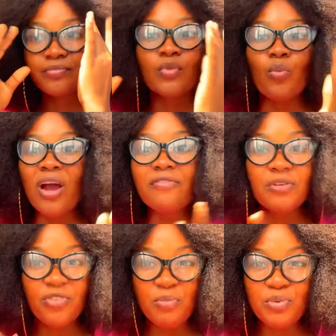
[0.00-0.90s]
we have
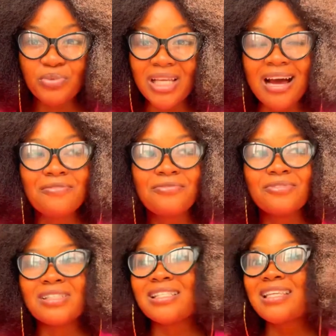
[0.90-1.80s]
different people that have
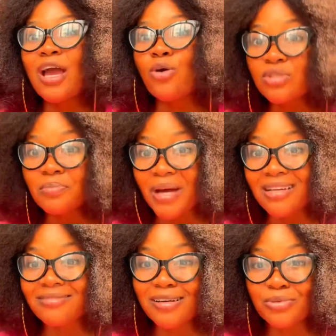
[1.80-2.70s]
this health
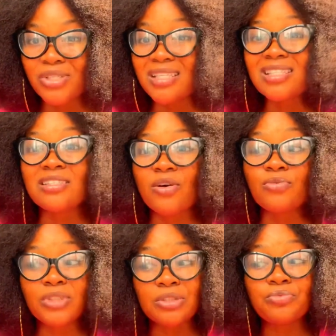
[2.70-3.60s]
background
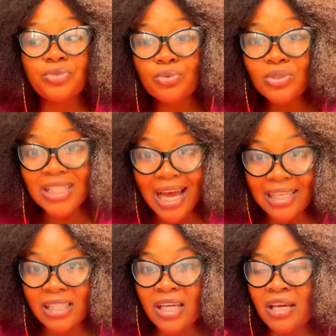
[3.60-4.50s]
itself, the view
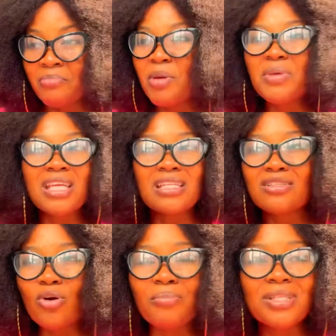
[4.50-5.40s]
line. Maybe they
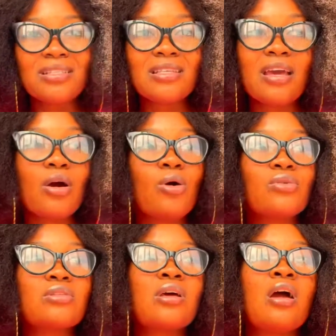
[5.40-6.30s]
did community
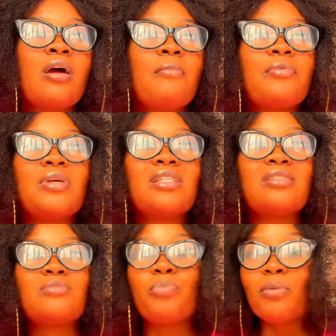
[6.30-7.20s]
health, maybe they
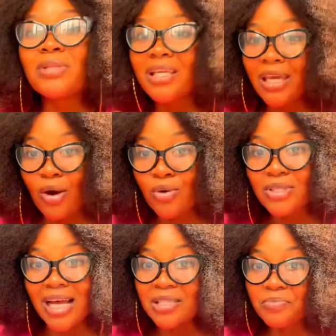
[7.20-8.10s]
did public health
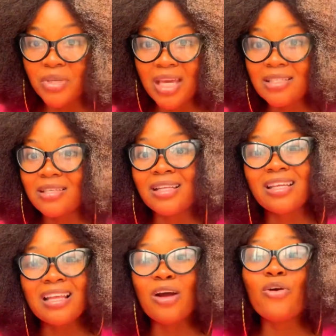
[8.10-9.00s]
as BSc, and
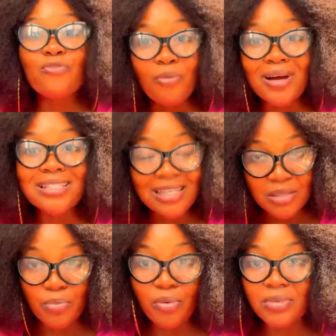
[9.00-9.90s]
then they are going for masters
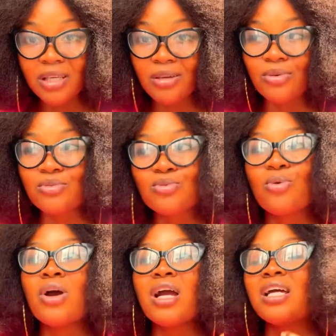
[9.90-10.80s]
in public health.
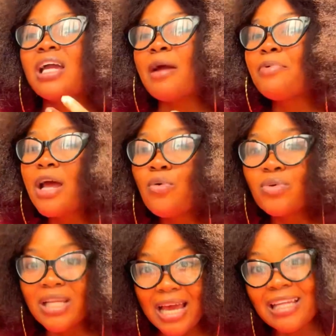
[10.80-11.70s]
So employer
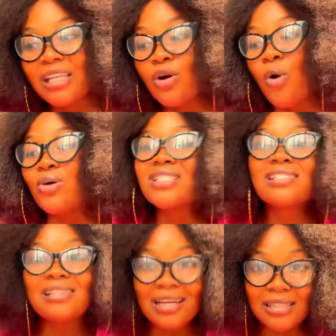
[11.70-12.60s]
will likely
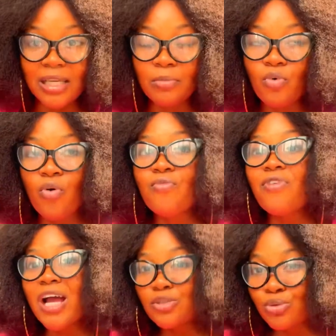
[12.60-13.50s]
consider them
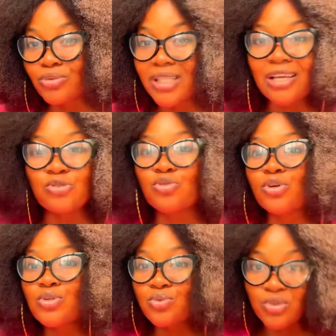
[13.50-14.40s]
over you that you
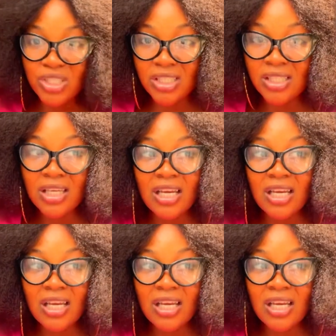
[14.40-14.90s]
just switched,